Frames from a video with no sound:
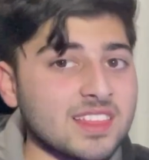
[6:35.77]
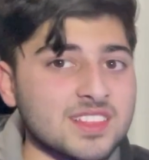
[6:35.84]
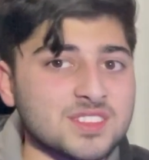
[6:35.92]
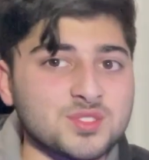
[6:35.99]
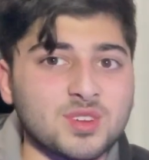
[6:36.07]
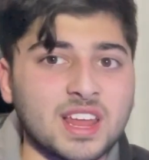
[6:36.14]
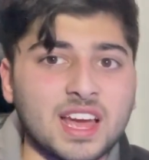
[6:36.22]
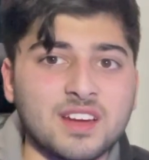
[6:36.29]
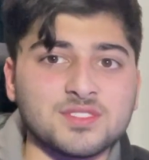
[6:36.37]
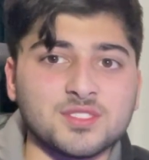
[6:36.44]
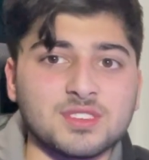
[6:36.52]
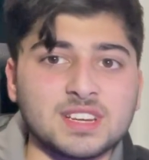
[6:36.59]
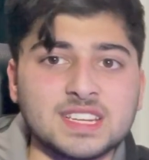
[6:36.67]
that's all I have
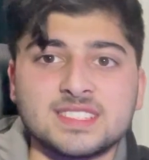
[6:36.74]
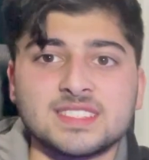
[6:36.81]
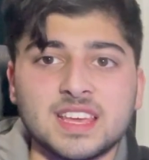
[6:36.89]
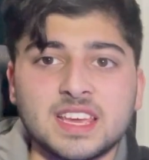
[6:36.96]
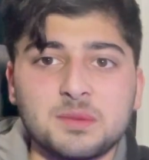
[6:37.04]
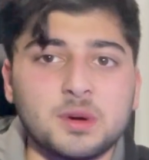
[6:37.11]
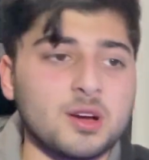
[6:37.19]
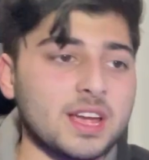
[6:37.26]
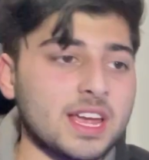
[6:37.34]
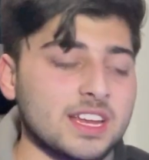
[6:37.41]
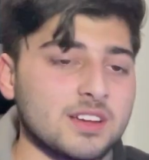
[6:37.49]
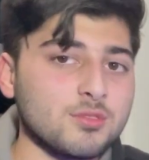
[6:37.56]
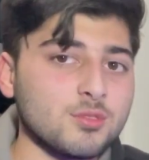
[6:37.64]
to really say about
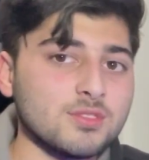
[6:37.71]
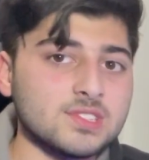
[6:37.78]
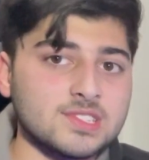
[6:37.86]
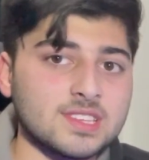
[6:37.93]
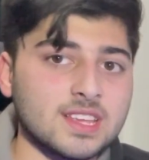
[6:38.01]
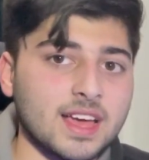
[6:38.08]
A-levels